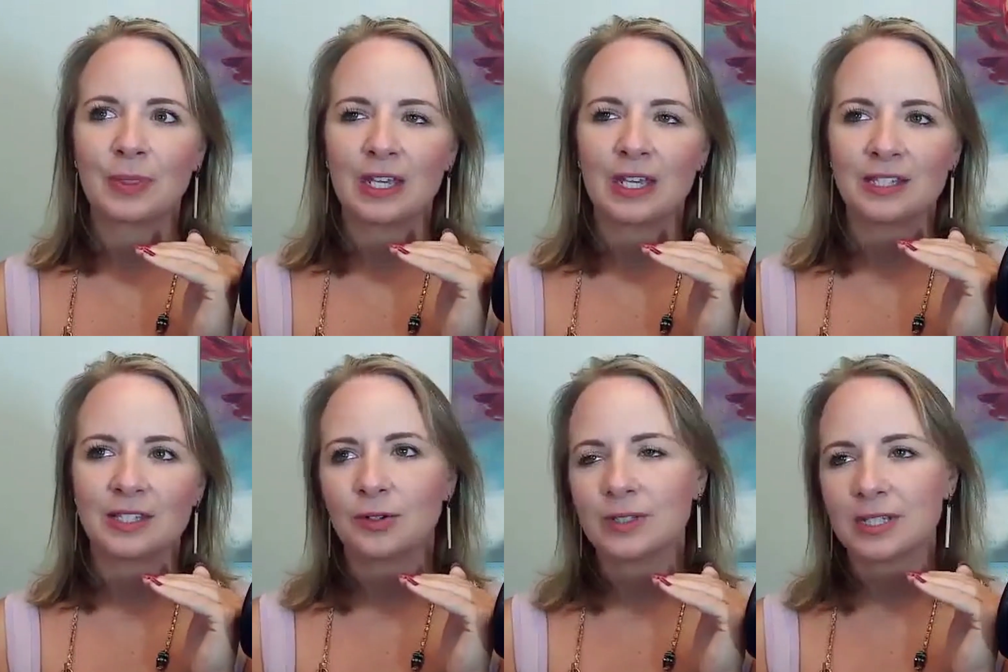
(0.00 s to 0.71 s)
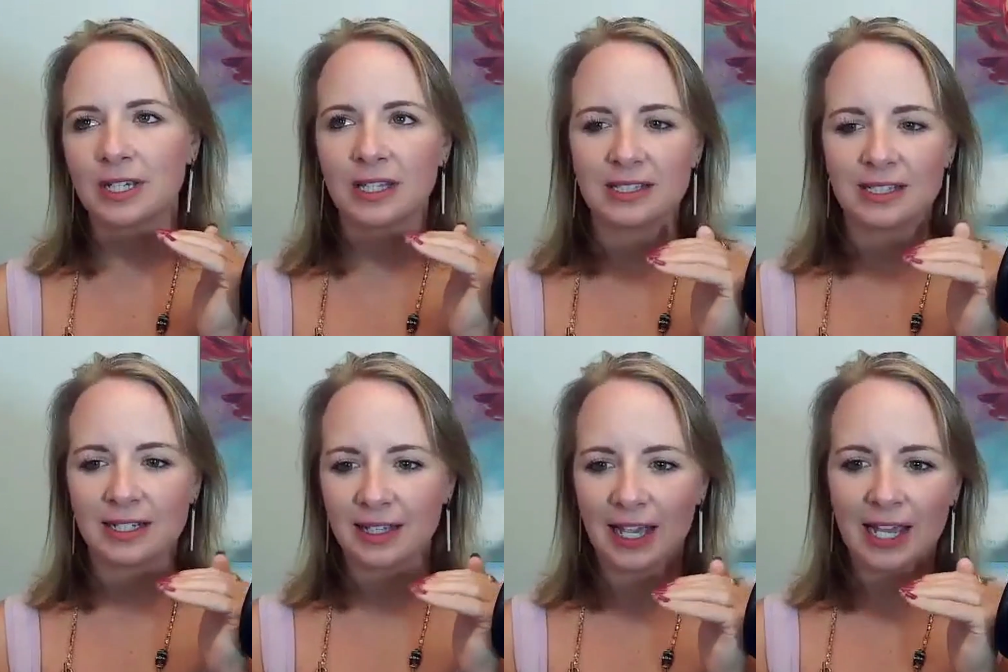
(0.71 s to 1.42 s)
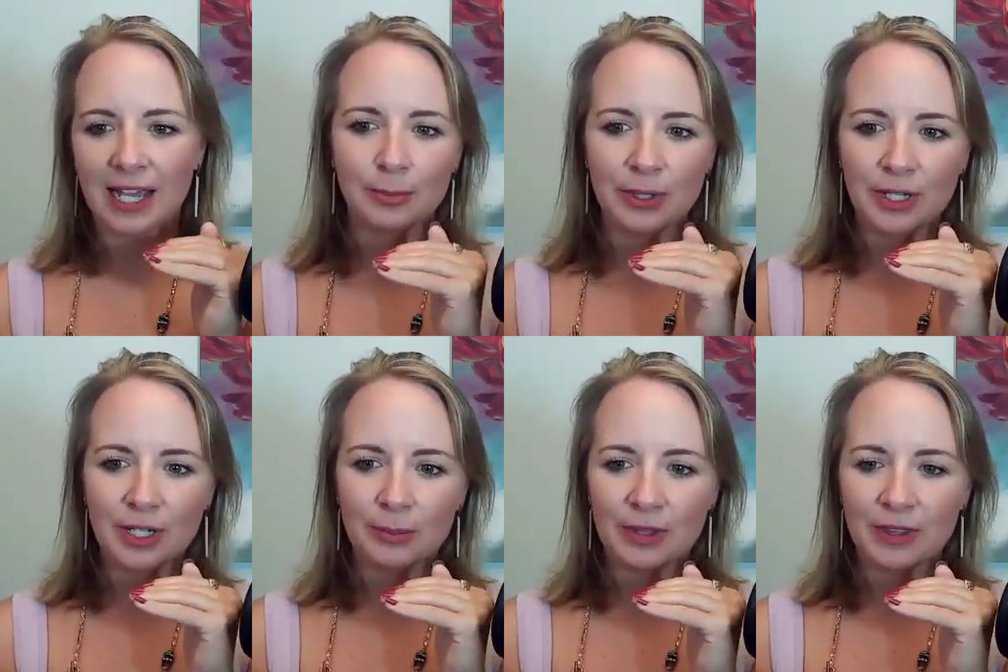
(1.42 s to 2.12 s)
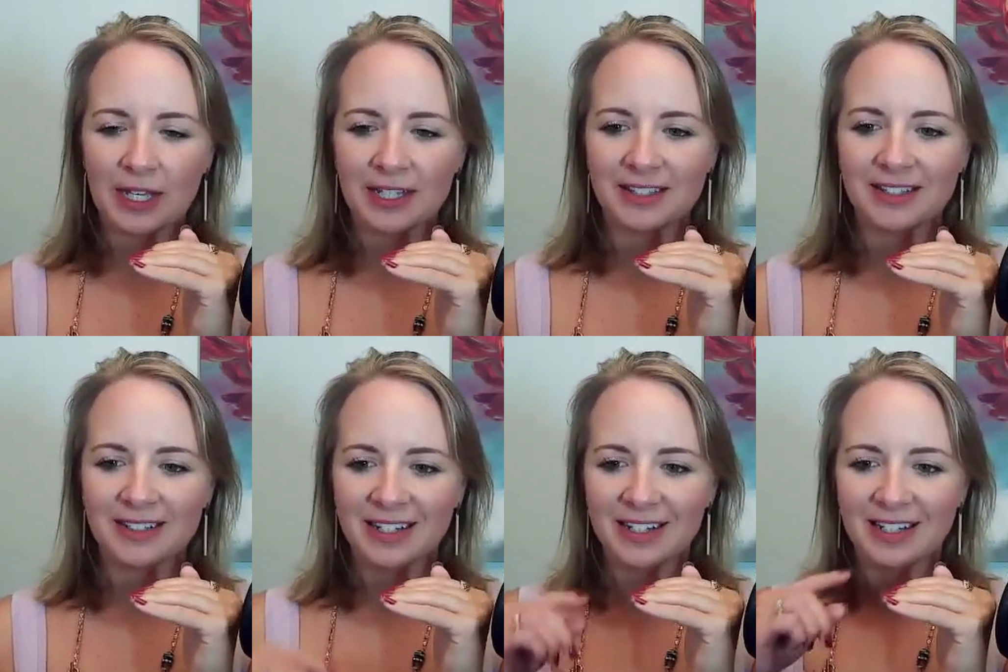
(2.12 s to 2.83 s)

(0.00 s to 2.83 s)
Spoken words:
and so it's like that's like A to B, but then